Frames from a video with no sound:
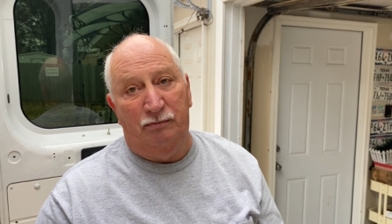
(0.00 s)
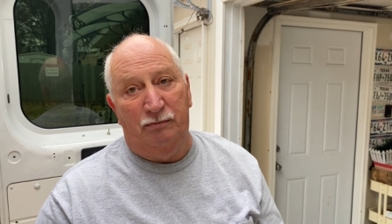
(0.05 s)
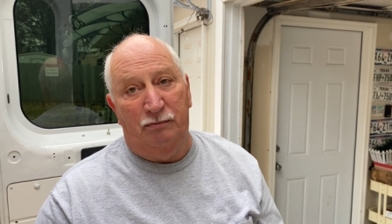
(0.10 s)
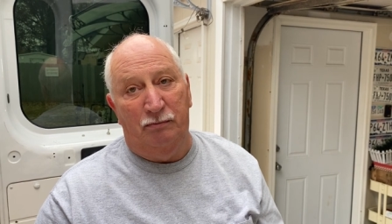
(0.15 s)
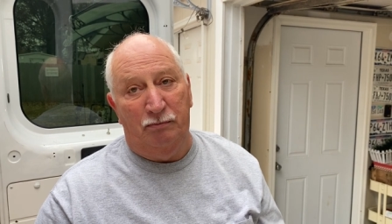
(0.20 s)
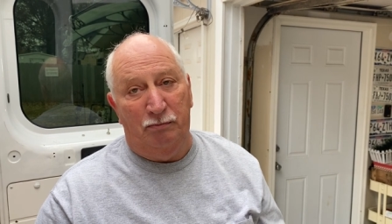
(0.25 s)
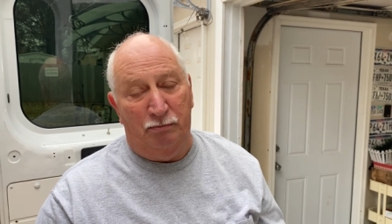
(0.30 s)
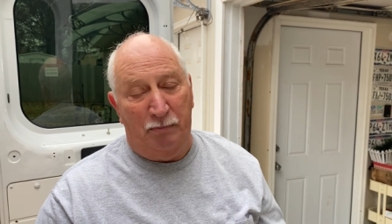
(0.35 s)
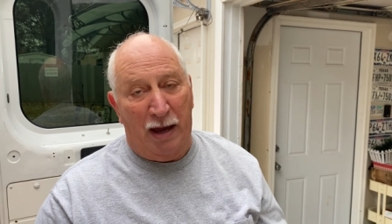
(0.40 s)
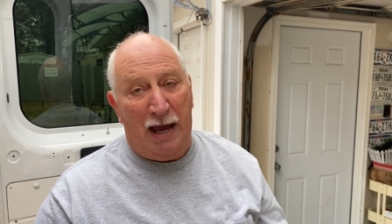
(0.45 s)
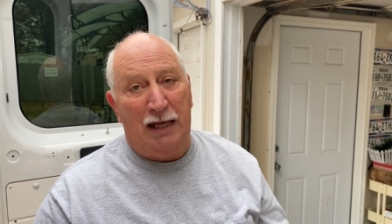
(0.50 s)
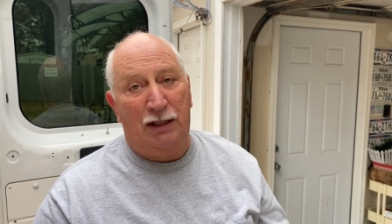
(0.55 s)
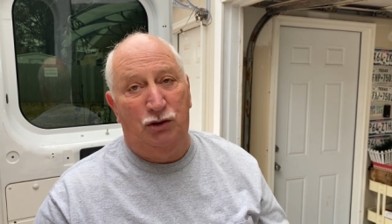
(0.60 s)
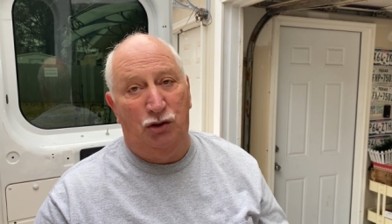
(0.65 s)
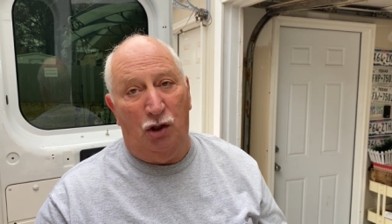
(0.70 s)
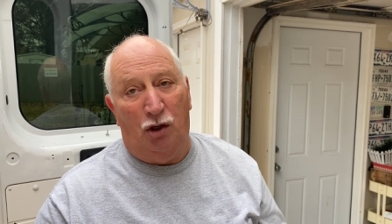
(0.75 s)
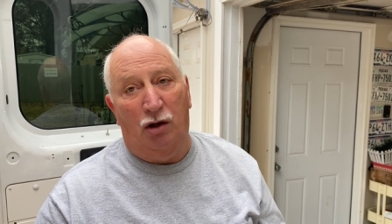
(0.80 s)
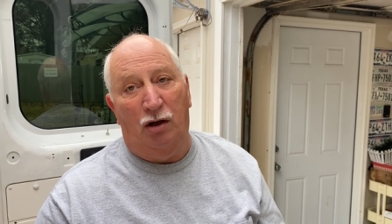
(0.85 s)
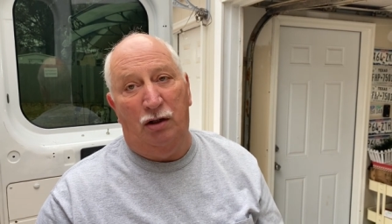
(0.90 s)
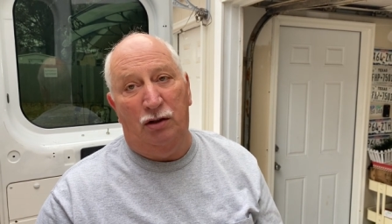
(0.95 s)
back
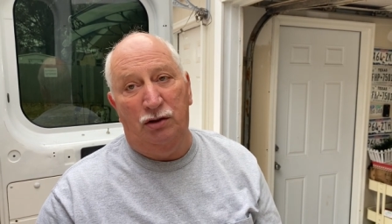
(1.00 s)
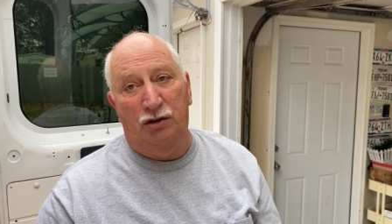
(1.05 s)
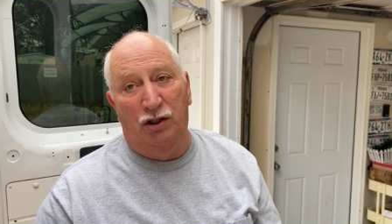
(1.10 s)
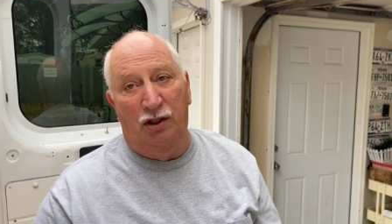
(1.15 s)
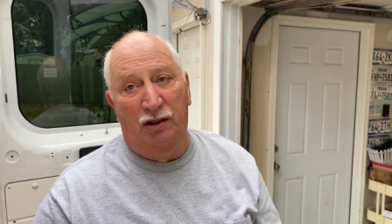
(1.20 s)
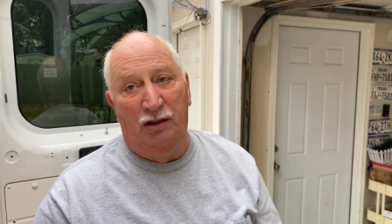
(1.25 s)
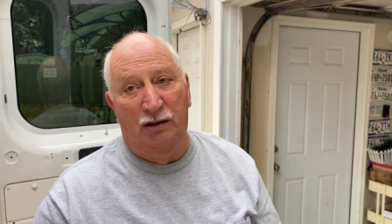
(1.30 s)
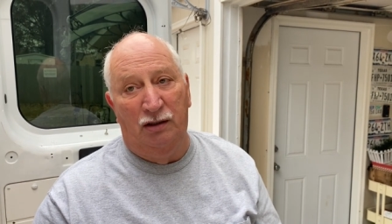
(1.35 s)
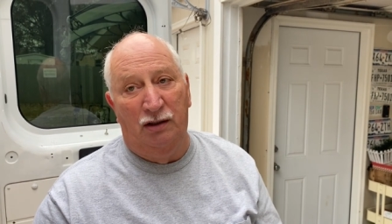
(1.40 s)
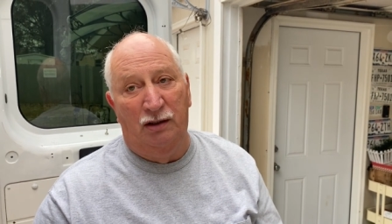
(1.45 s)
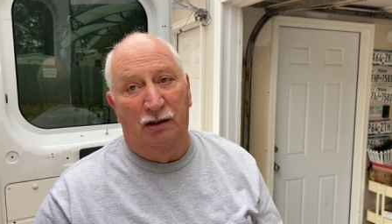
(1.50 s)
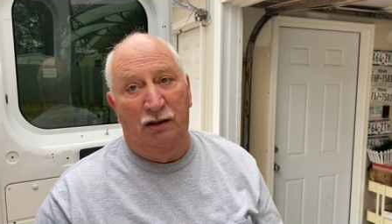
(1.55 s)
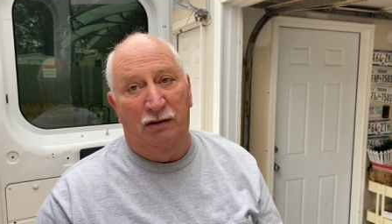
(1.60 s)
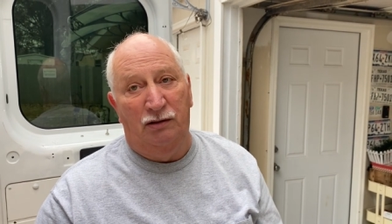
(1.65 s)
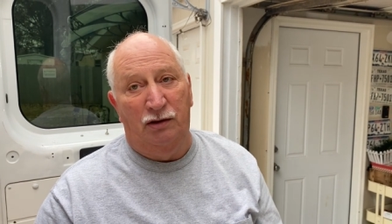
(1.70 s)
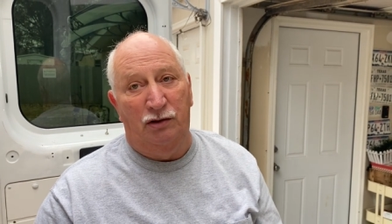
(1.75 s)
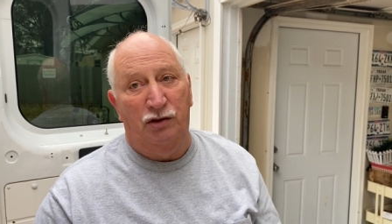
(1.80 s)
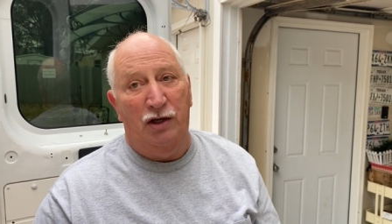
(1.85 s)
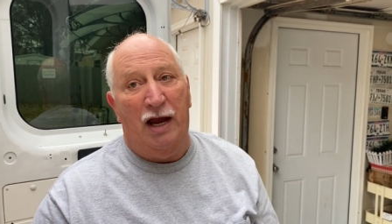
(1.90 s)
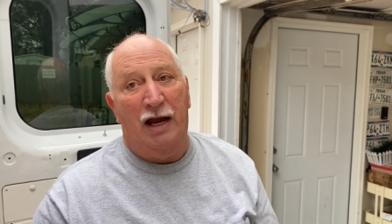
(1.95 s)
charge
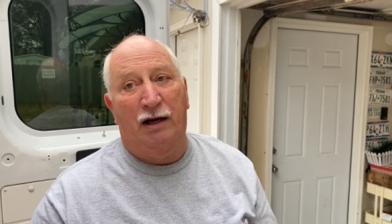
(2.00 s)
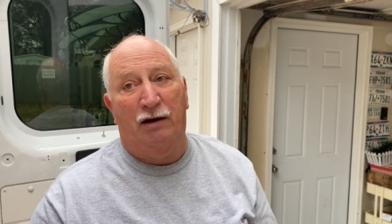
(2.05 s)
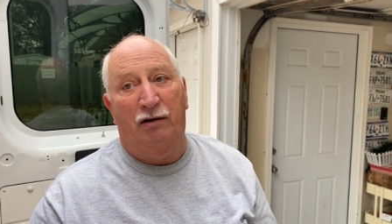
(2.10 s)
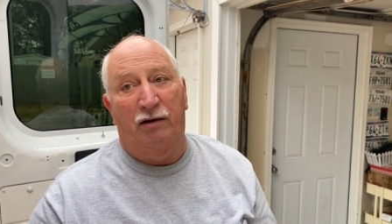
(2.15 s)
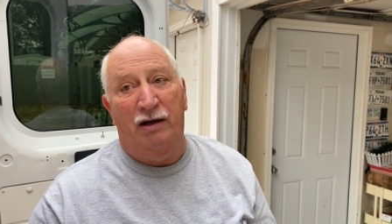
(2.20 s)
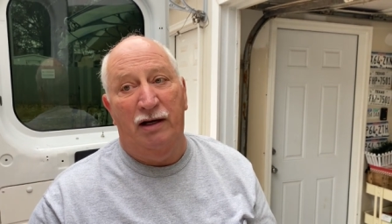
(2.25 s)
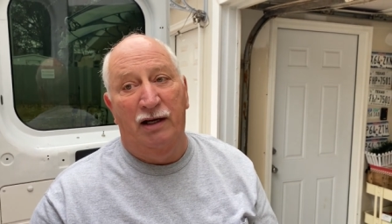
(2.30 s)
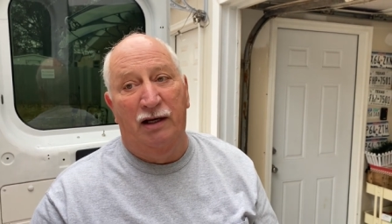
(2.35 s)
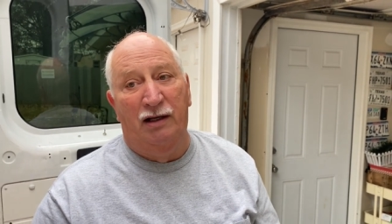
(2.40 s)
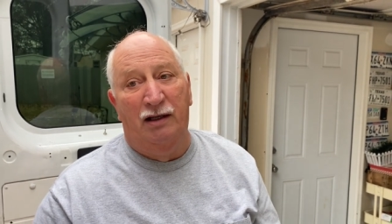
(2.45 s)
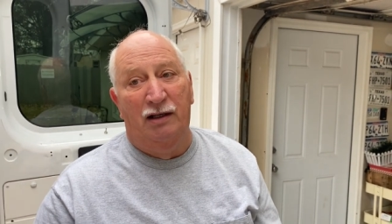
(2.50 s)
the Jackery.